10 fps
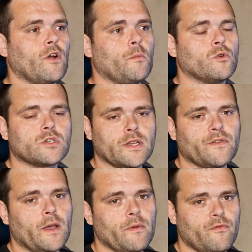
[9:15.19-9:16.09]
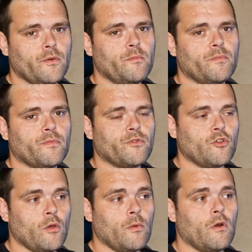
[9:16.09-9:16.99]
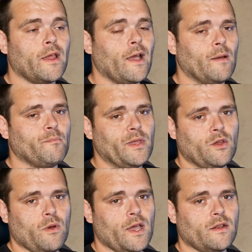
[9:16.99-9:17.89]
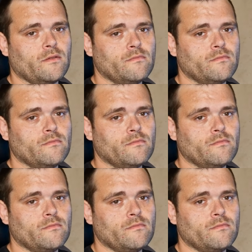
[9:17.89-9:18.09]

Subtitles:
got more stuff coming from Thermarite and Be Quiet.